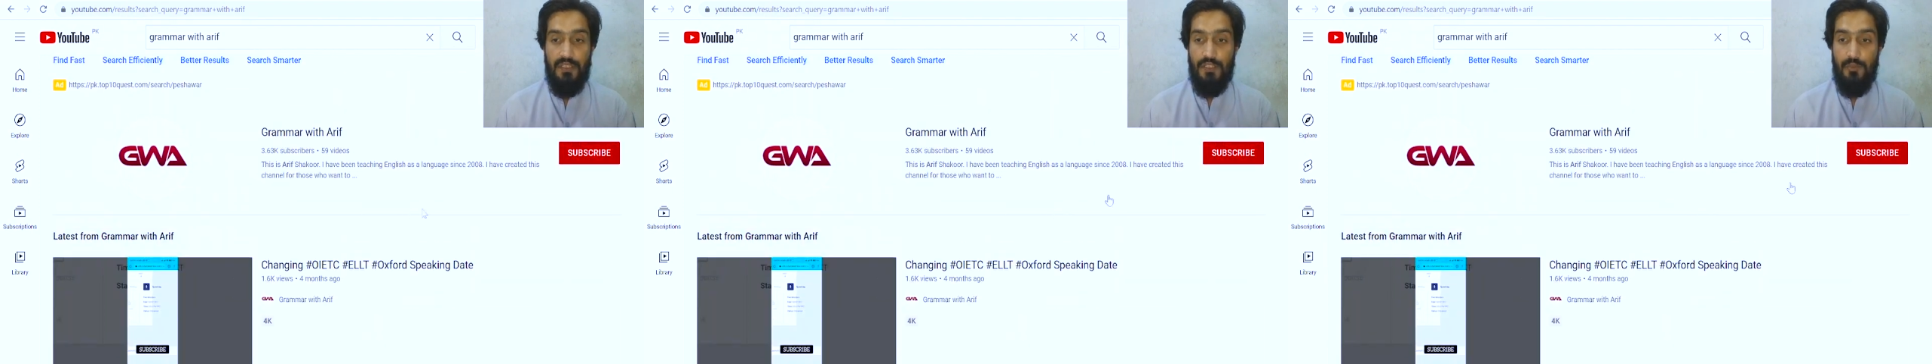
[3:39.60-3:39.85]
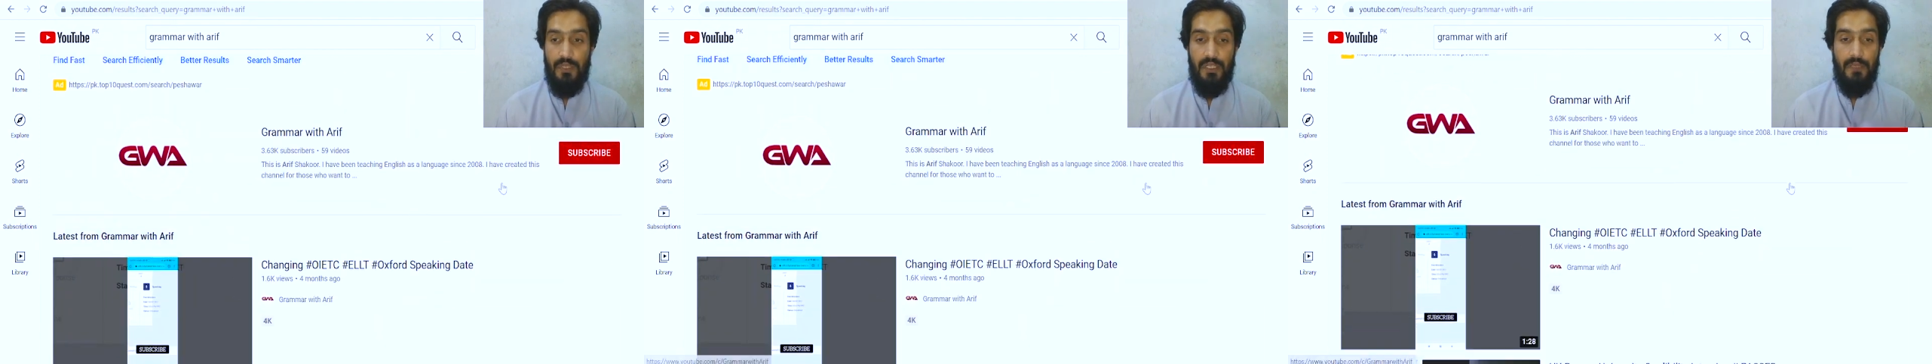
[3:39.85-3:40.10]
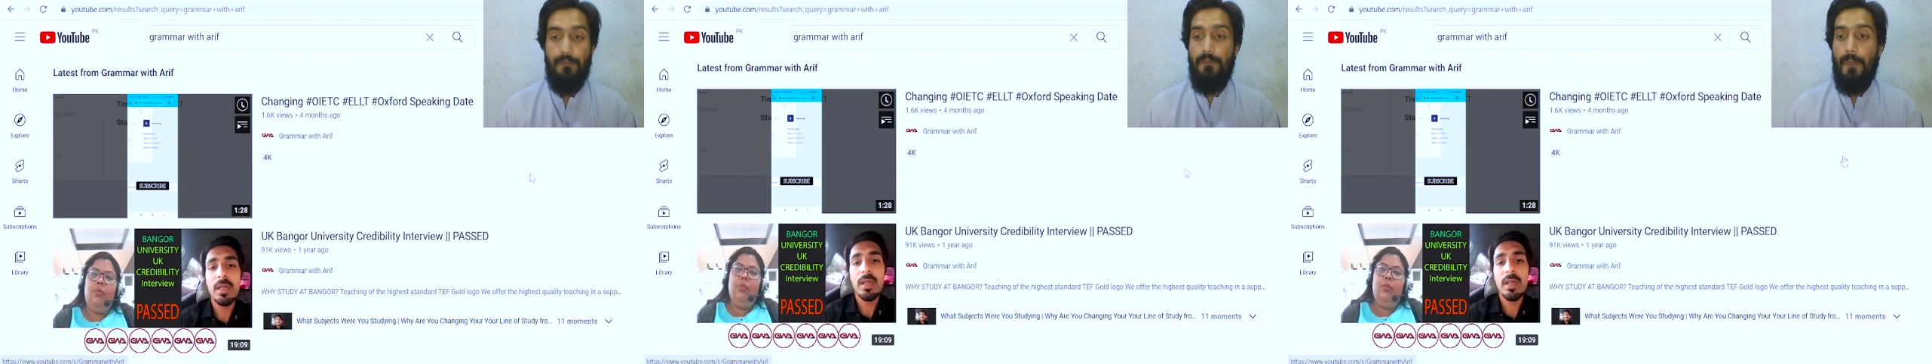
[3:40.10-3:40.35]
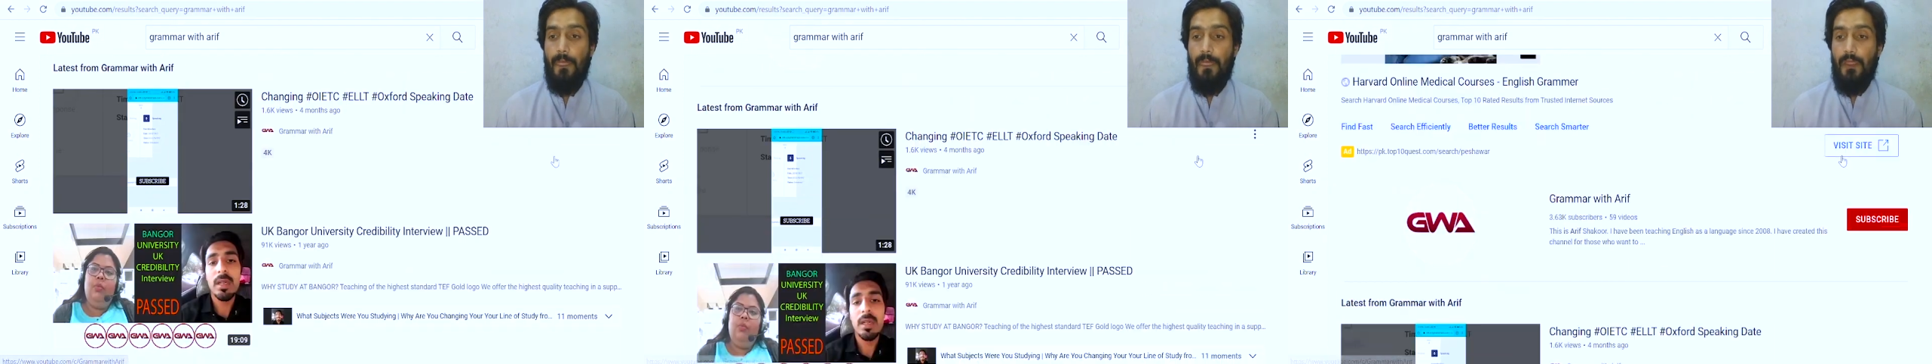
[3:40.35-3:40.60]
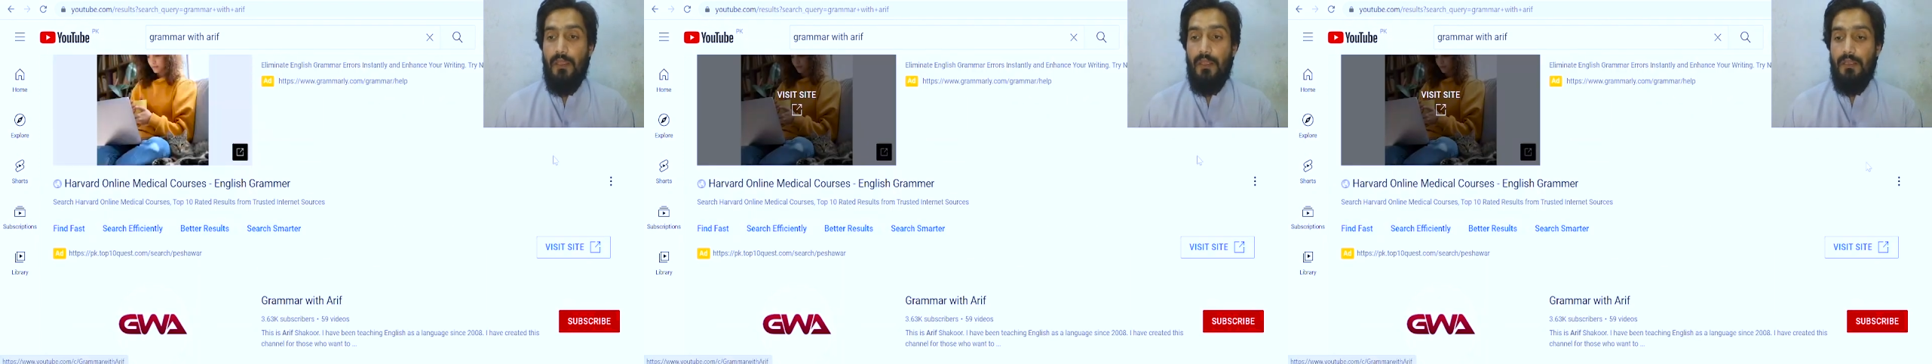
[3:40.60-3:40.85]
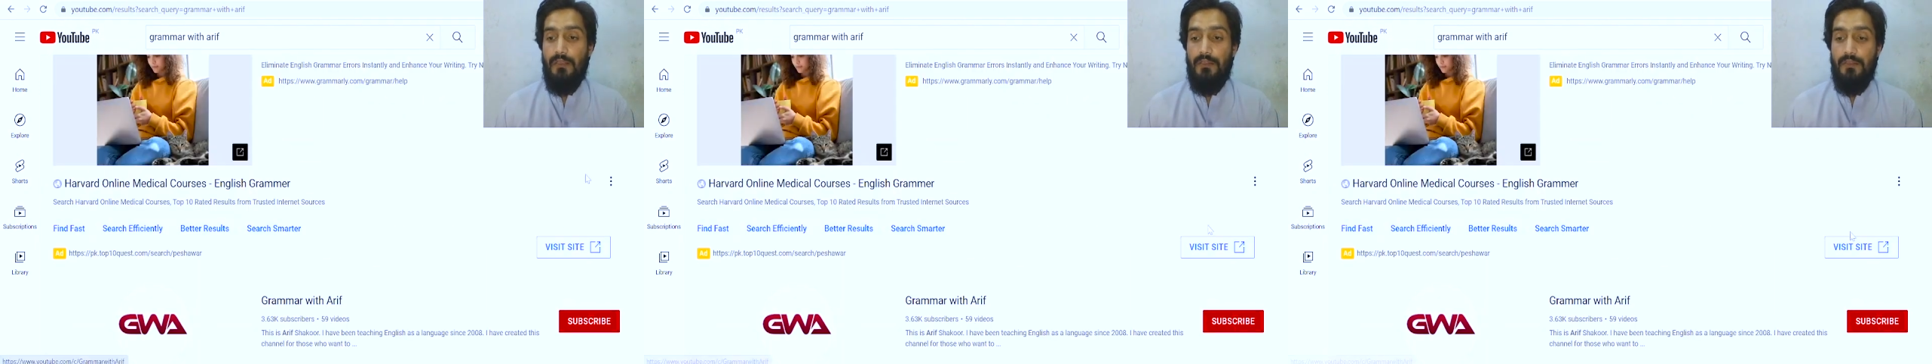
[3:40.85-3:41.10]
as well.
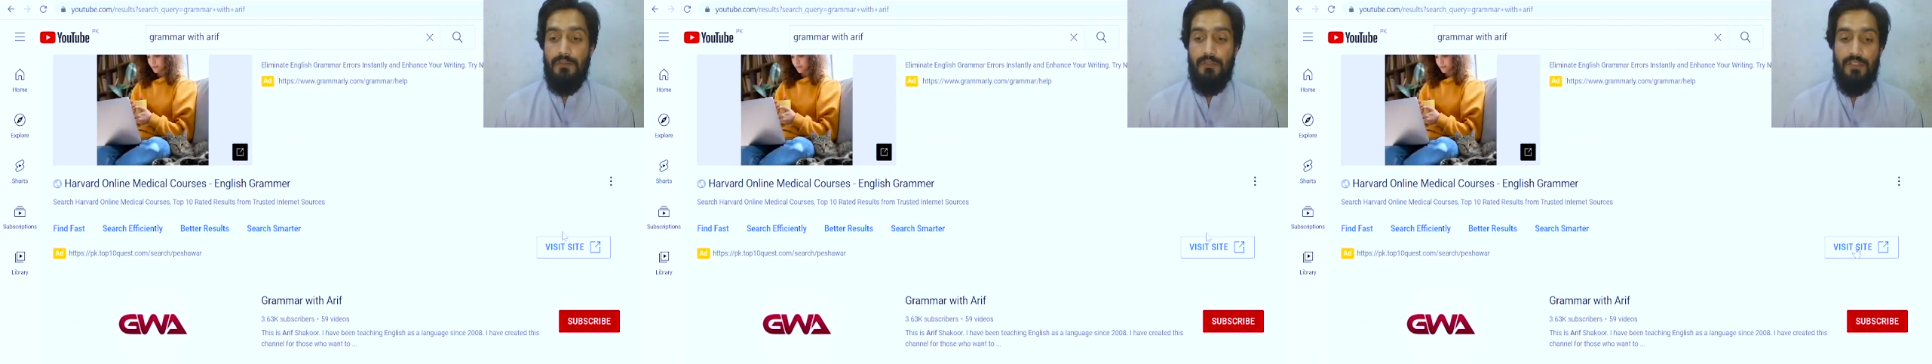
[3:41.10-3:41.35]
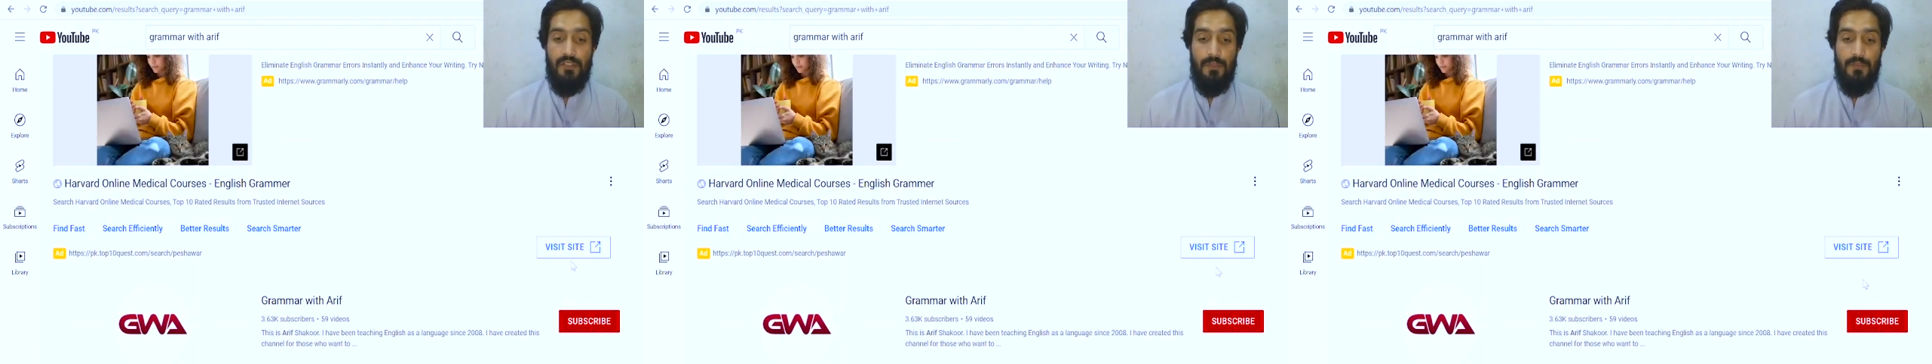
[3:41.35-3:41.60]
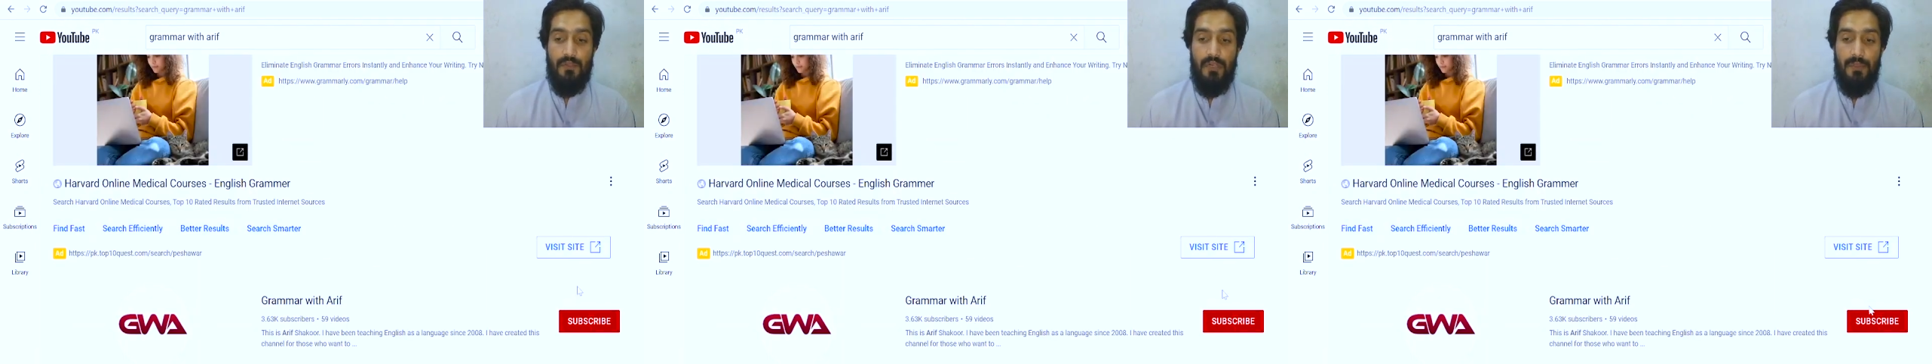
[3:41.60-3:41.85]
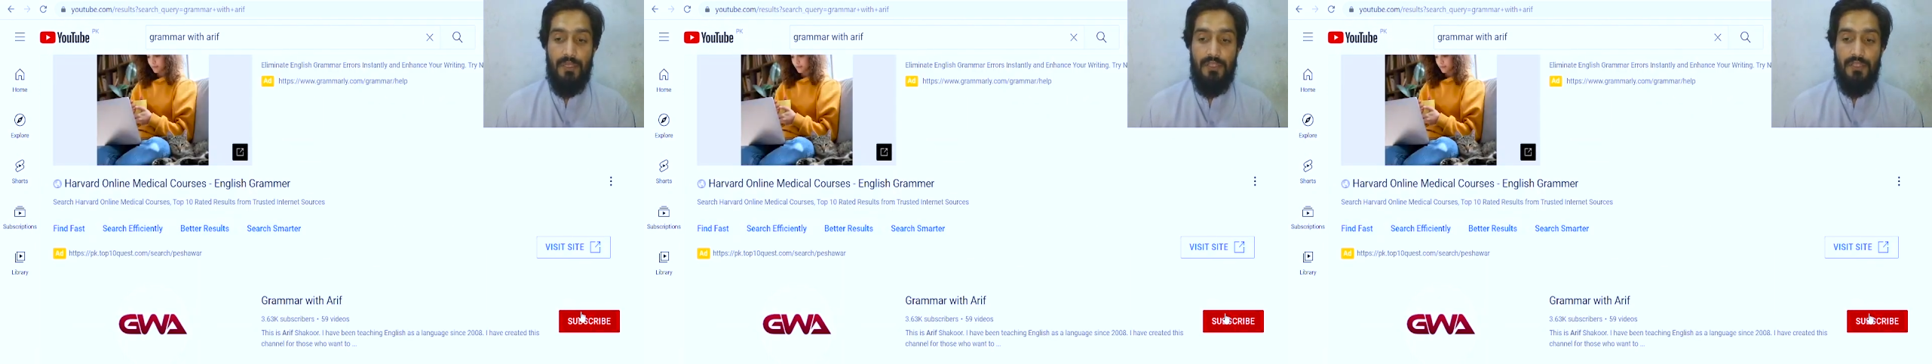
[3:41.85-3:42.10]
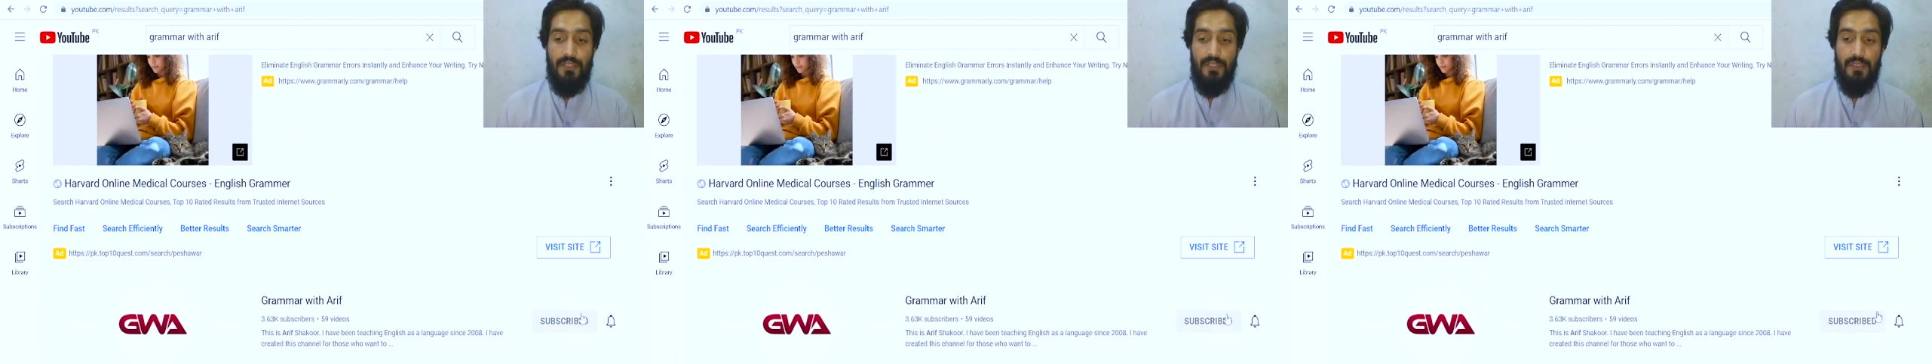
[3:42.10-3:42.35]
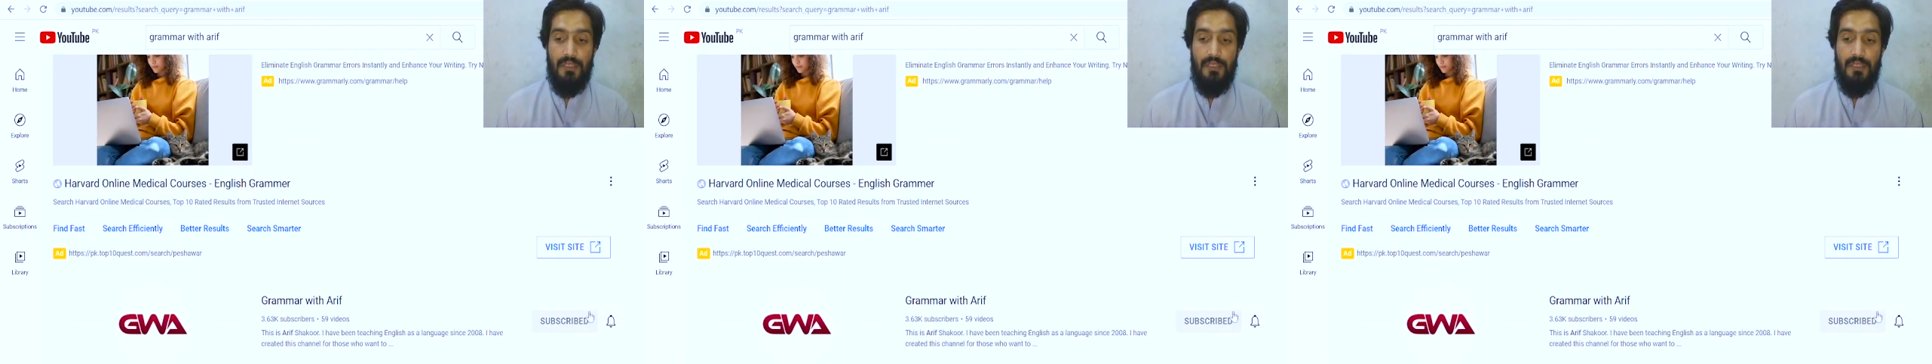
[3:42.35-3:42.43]
Just subscribe it,